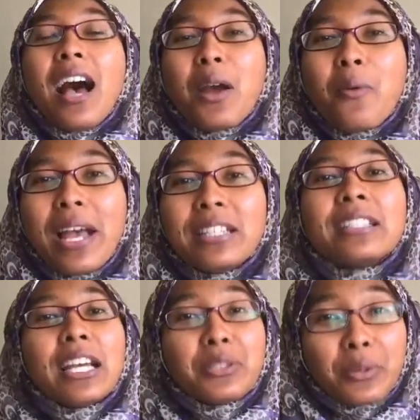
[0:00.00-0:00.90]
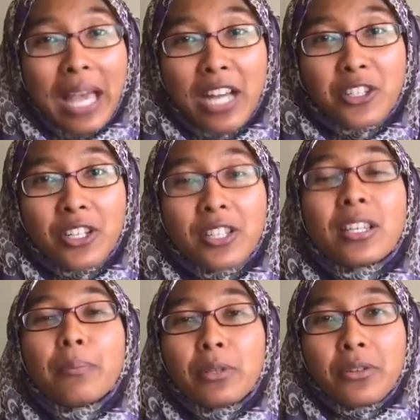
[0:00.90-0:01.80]
I took actions,
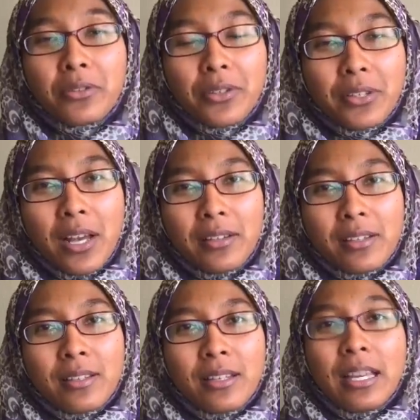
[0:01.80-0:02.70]
I produced results.